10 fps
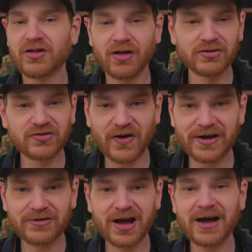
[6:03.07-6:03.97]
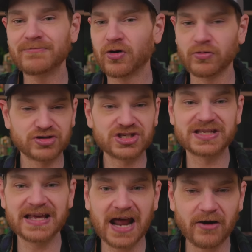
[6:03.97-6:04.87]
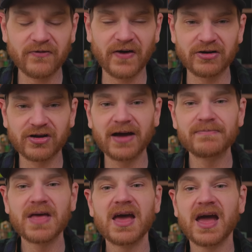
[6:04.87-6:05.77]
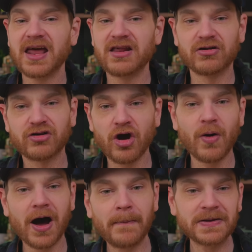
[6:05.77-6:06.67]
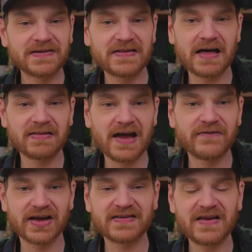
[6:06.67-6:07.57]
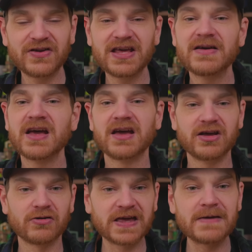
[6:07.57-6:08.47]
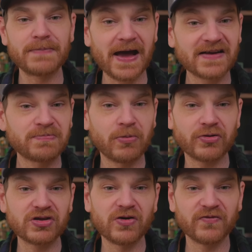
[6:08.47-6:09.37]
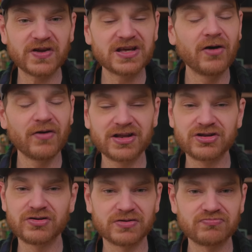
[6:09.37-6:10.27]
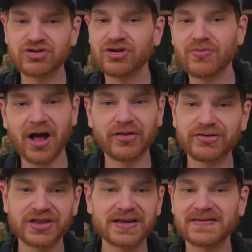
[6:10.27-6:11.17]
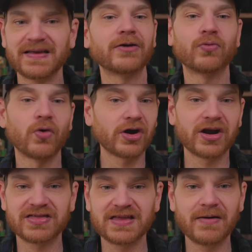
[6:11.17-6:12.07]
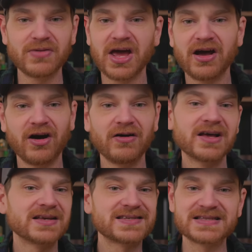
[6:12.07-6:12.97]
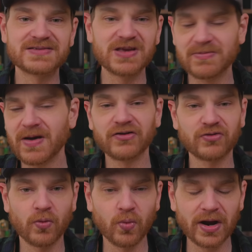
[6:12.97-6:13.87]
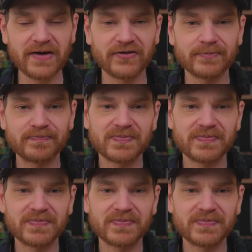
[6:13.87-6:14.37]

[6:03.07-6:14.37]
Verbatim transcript: close Final Cut, or just get out of Final Cut, and it'll go up into that live activity. It'll keep exporting your video, and you can do other things like work on a thumbnail, send some emails, or whatever.